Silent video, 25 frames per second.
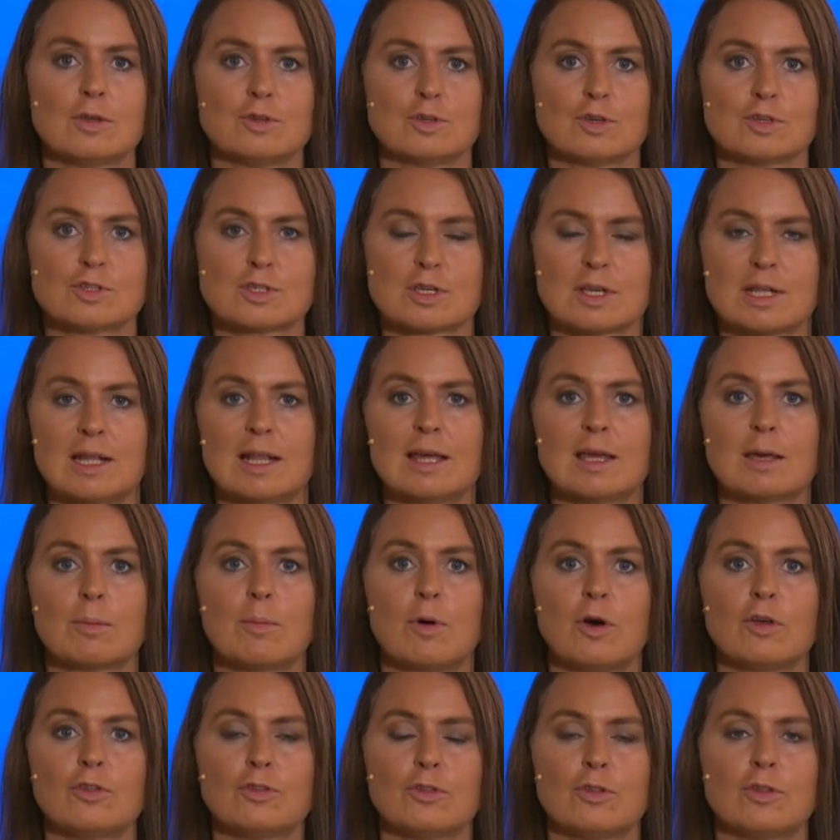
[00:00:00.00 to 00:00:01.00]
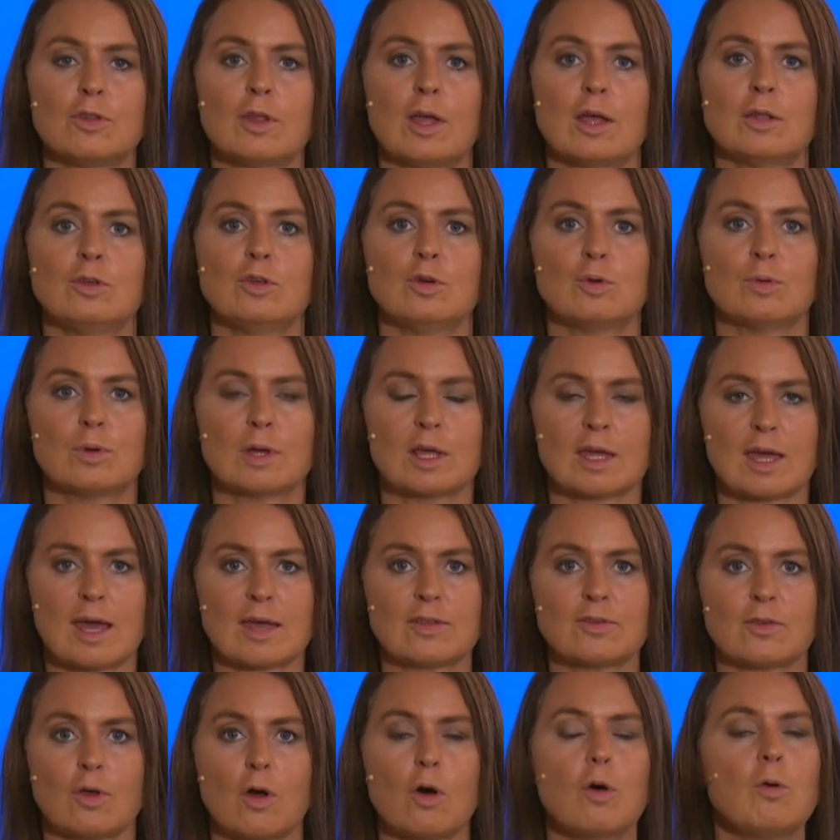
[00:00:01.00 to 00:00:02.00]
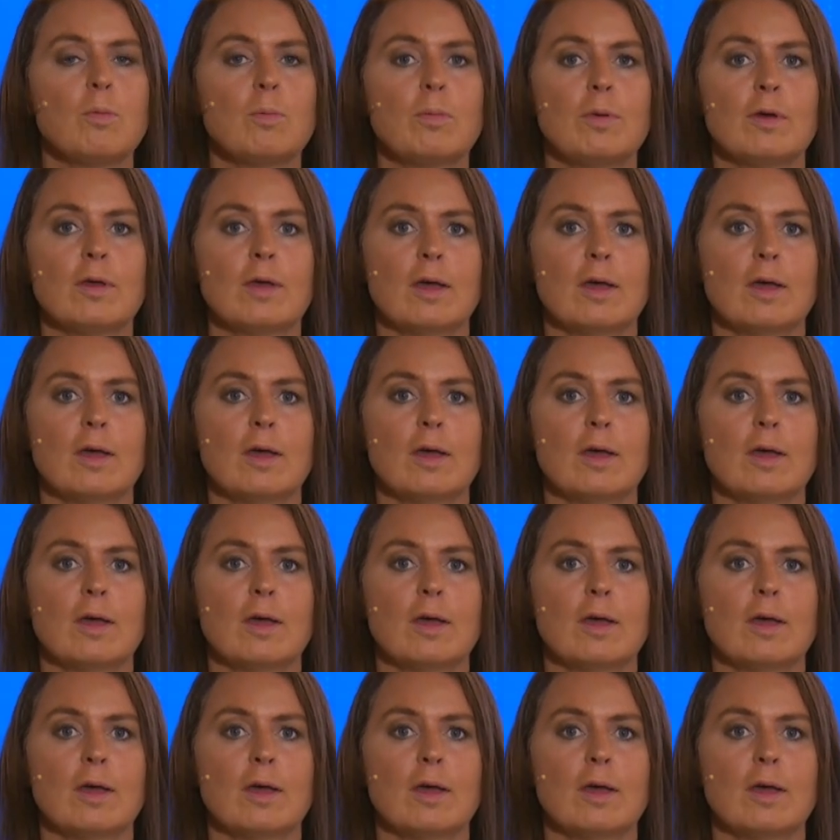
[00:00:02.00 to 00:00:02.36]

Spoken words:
Just click a button and you will get up